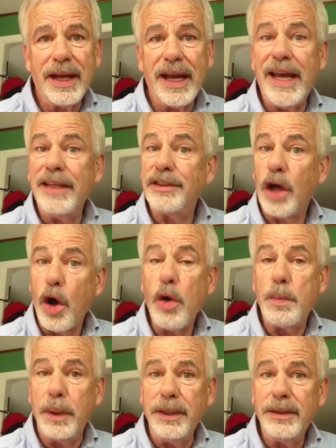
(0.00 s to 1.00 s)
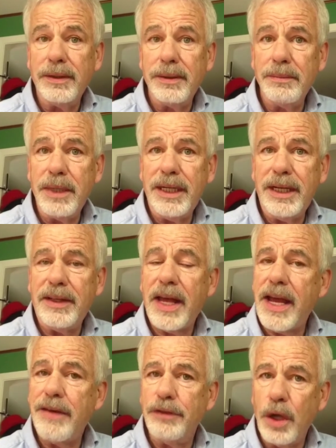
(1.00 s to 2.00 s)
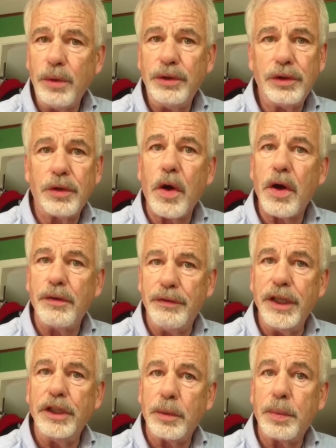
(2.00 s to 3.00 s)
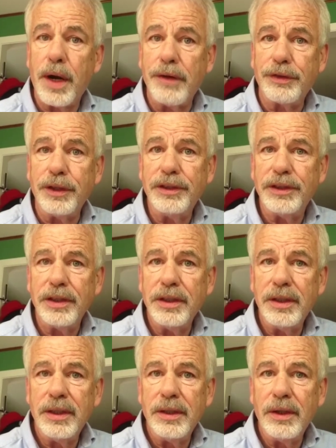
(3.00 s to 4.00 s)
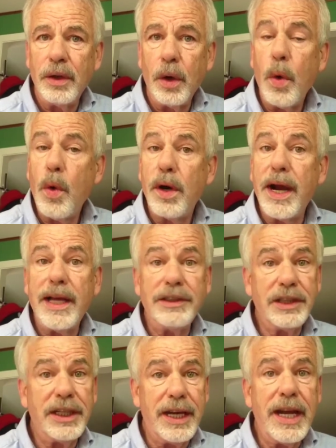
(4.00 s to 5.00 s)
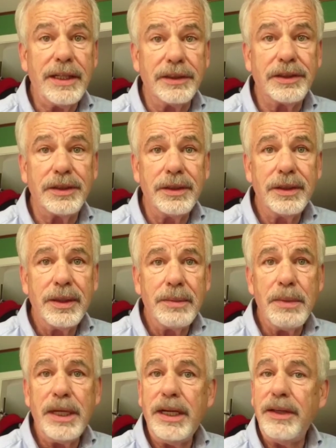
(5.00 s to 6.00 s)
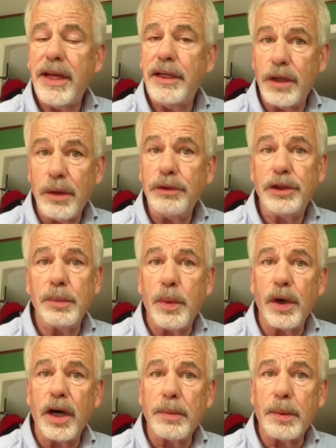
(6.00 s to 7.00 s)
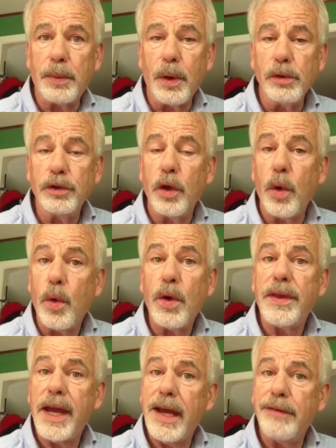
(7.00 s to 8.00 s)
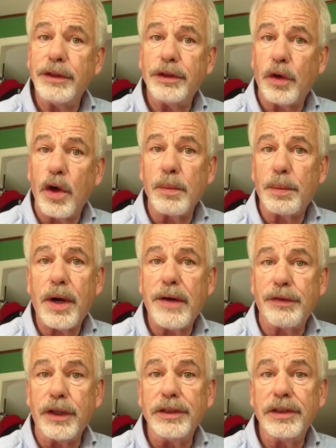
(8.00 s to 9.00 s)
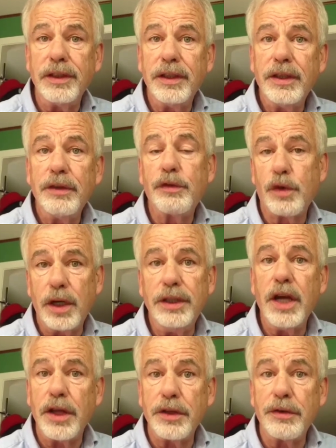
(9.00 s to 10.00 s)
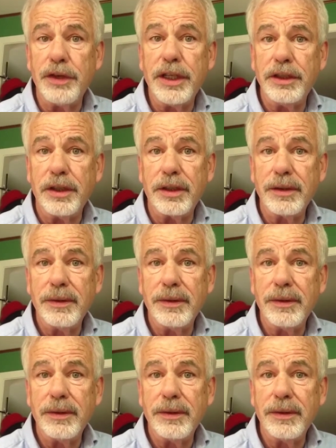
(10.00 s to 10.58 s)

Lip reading: as open, meaning they have no strong vendor preference, or as against, meaning they don't support our proposal or they have a strong preference for another vendor.